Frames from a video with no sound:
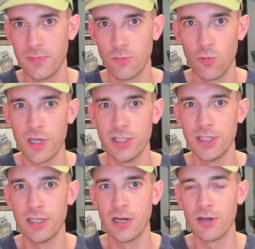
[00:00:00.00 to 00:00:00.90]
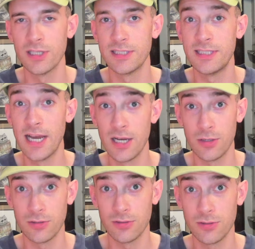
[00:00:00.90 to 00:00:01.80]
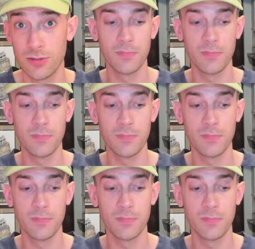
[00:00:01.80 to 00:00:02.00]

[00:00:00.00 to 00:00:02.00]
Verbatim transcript: region are the dells.